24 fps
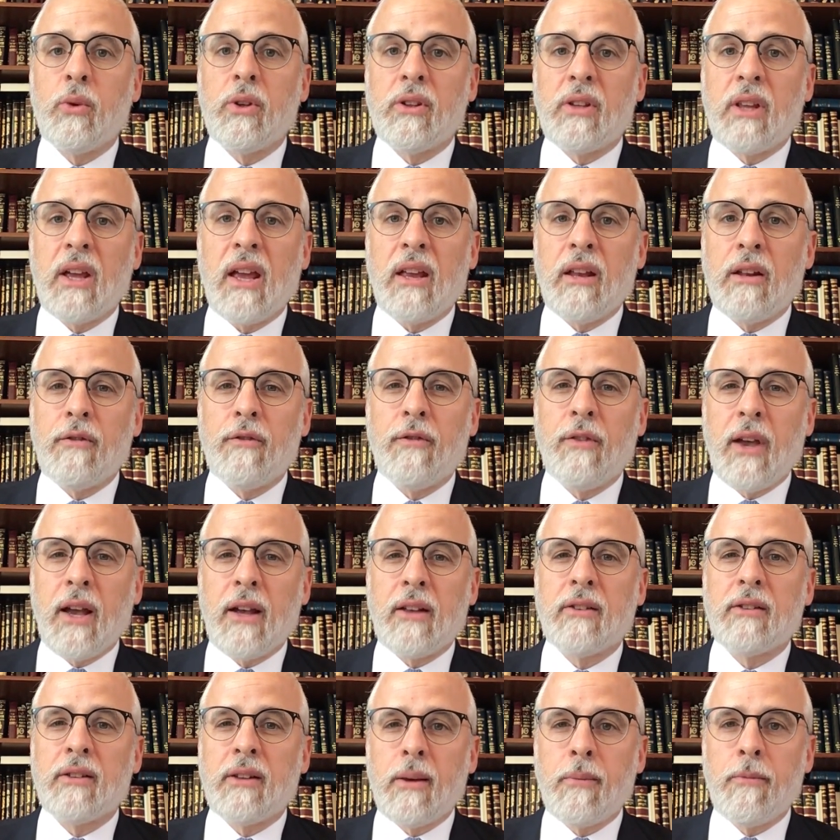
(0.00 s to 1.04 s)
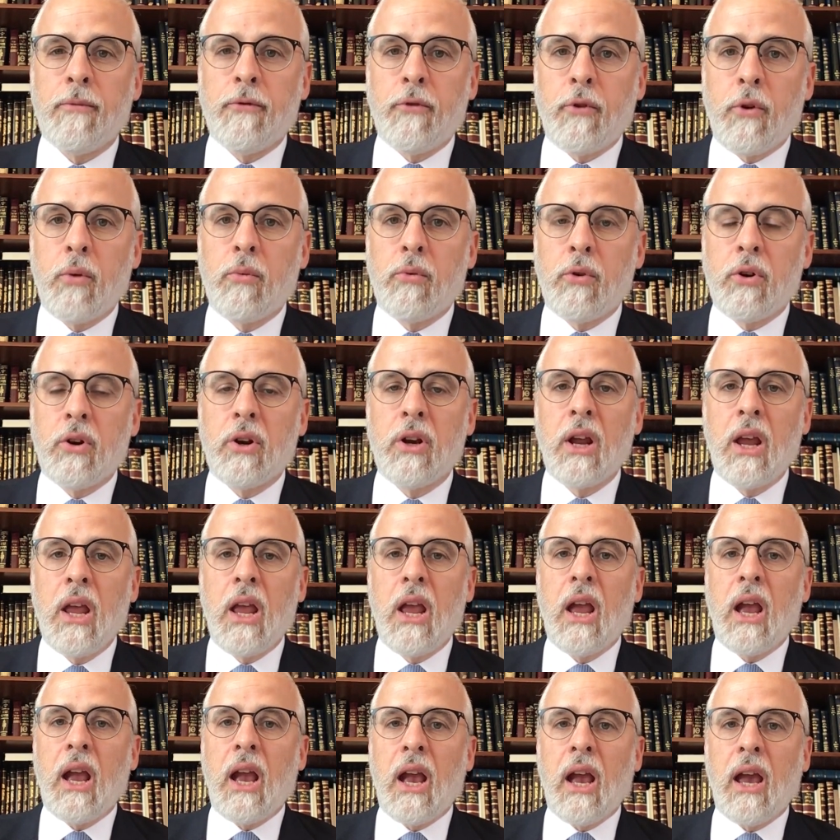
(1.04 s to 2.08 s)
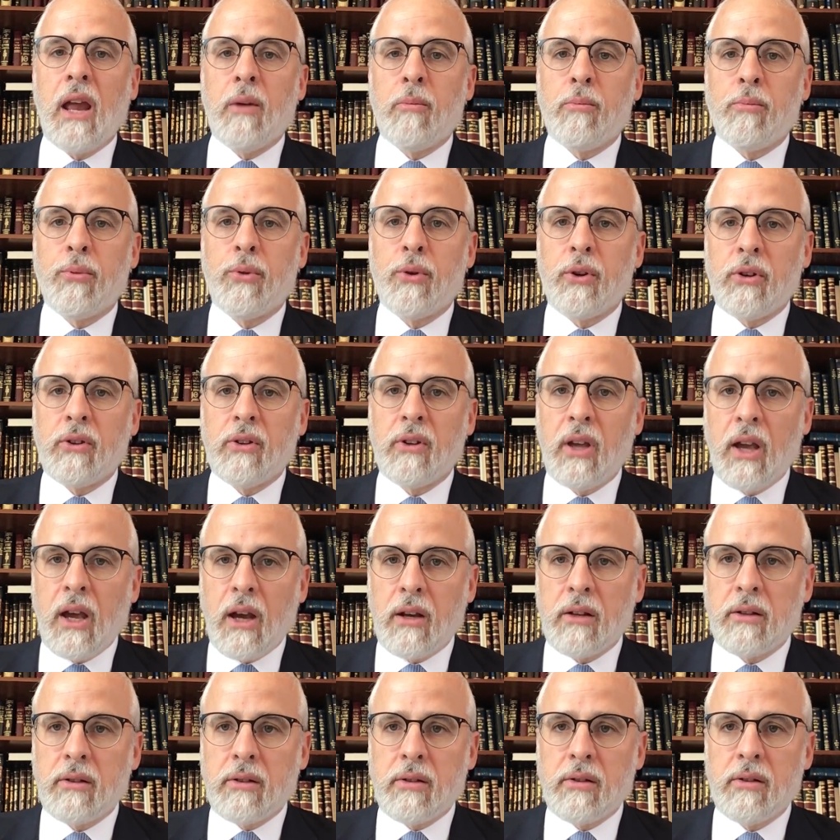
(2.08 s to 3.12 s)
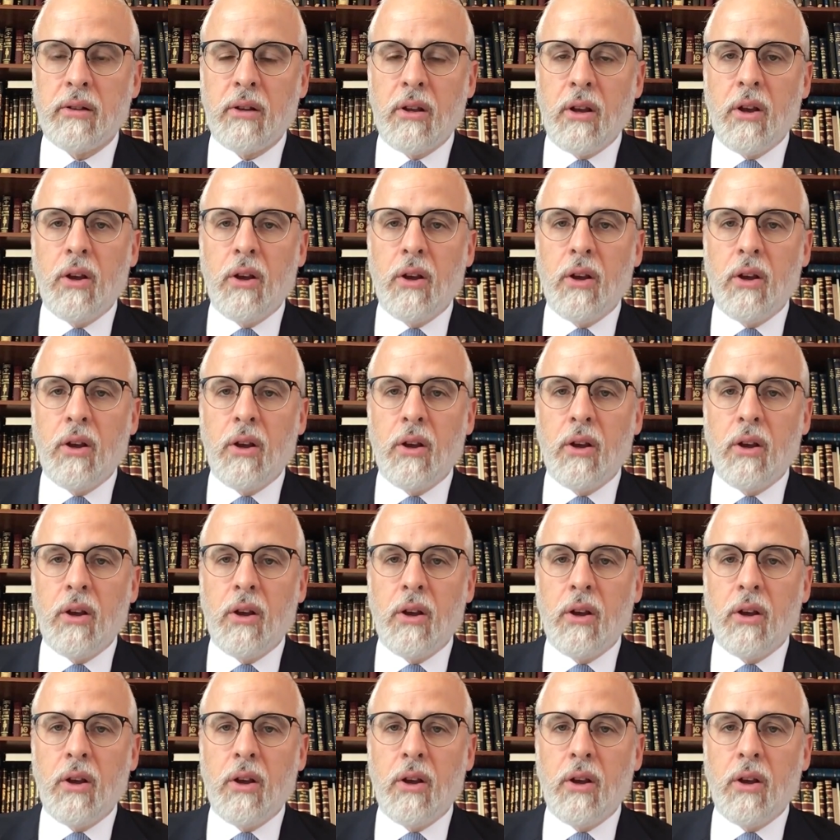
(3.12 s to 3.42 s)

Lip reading: in fact, step forward and protect.